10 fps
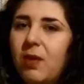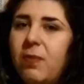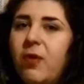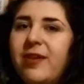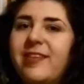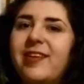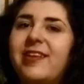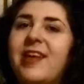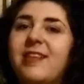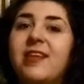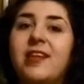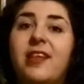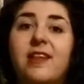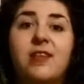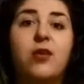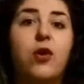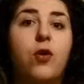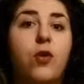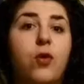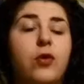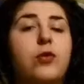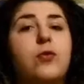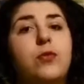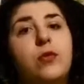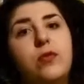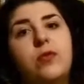points it doesn't go to